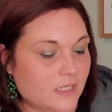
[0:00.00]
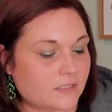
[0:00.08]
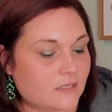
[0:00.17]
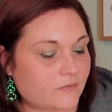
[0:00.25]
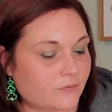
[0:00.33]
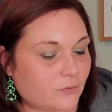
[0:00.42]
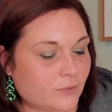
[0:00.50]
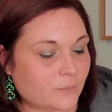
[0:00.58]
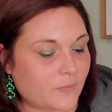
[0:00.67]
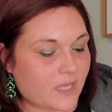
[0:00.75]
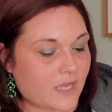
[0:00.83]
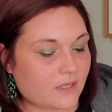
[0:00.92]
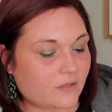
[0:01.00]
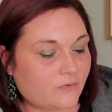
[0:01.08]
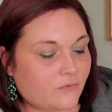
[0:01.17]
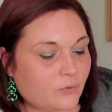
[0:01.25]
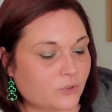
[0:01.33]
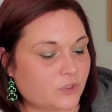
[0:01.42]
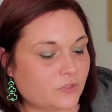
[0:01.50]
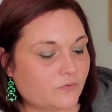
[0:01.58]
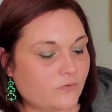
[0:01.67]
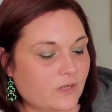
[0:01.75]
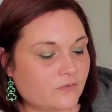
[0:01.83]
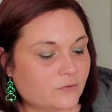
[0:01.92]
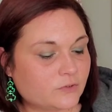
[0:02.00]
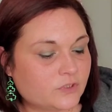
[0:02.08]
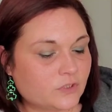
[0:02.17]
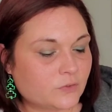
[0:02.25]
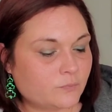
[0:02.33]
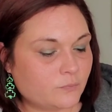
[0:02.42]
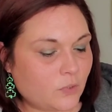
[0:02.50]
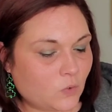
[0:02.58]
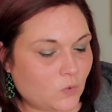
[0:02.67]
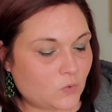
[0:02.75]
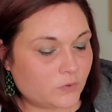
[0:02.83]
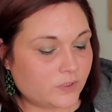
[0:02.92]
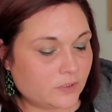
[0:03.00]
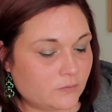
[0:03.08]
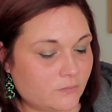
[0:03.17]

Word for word: never look back, fortune favors the bold,